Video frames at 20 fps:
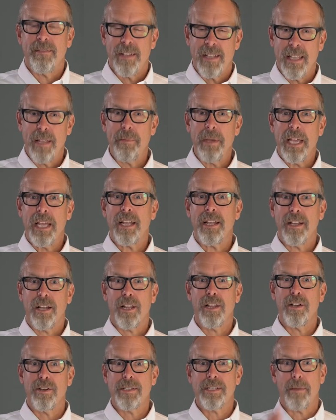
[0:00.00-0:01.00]
And let me
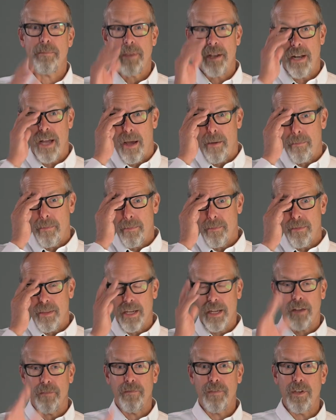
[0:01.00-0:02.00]
clear something up
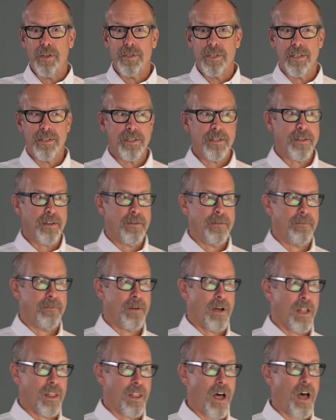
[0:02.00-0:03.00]
that confuses
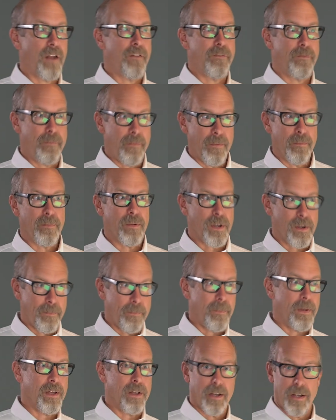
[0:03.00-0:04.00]
a lot of
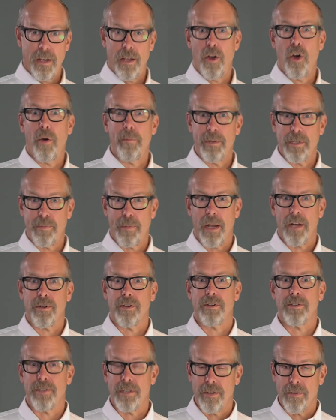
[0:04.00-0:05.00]
uh, home
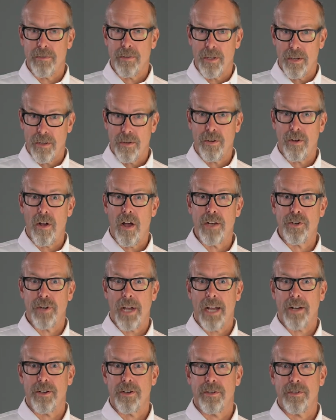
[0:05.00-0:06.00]
inspectors and
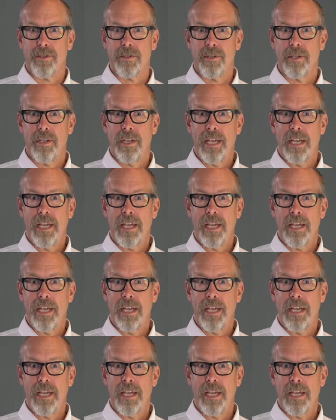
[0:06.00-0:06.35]
contractors.